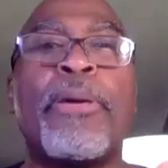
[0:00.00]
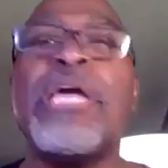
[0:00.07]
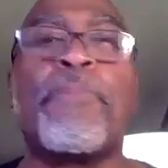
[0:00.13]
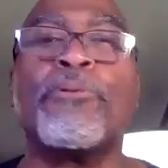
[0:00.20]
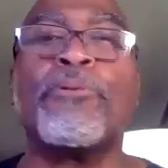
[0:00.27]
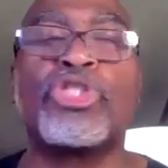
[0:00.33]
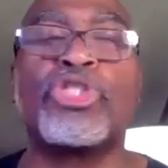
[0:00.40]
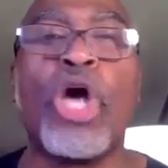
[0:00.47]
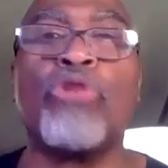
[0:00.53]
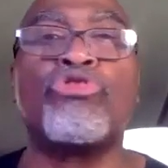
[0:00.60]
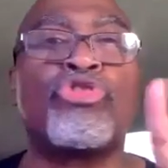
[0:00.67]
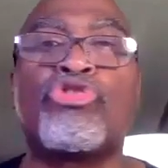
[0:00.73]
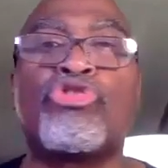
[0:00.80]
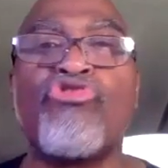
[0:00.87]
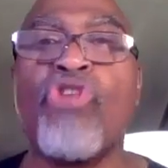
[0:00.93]
people so
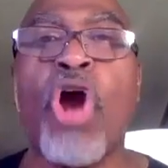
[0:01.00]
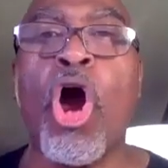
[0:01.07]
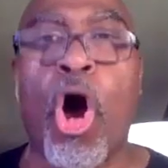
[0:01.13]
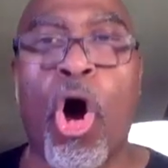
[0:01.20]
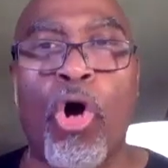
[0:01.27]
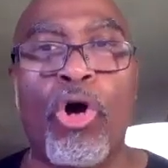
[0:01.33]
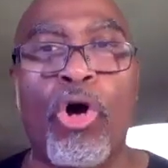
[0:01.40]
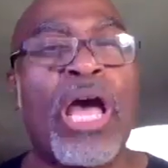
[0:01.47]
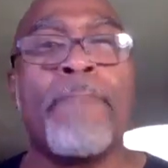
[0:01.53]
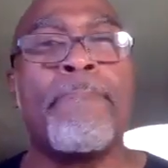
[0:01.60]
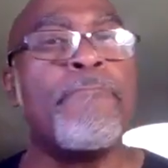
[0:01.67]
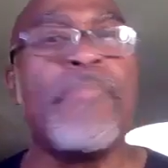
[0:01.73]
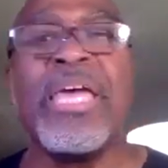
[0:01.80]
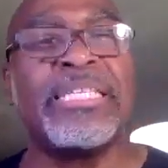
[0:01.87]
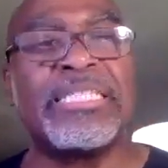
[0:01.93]
strong
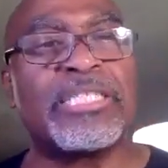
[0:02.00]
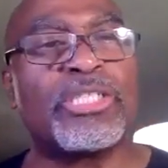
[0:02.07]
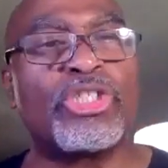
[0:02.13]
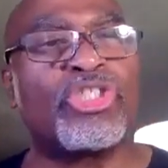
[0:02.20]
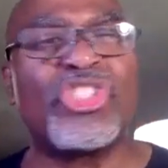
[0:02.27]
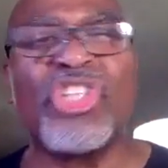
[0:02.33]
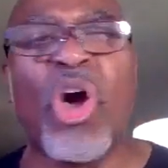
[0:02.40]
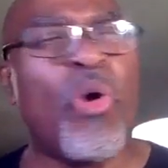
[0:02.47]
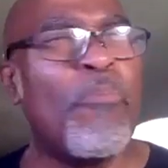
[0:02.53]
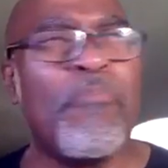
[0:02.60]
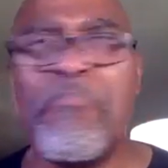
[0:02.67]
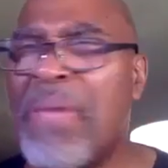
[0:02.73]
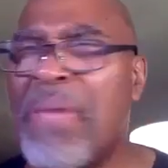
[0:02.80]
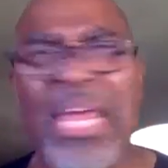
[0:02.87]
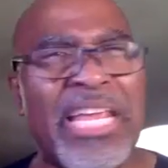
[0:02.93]
missed so
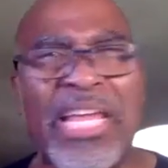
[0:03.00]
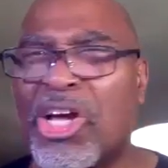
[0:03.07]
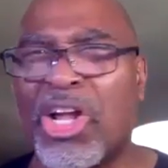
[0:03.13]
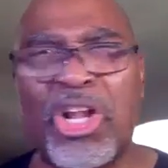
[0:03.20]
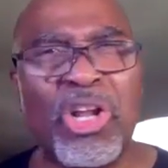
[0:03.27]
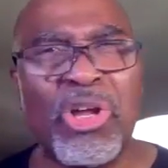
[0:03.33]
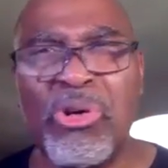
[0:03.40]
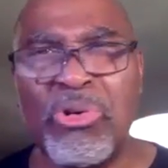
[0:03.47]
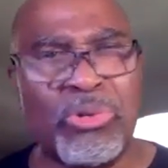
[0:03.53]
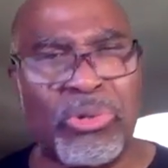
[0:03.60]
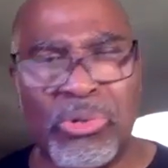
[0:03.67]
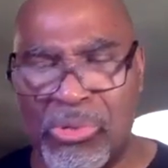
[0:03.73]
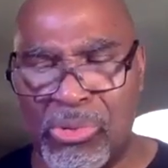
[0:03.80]
many clues.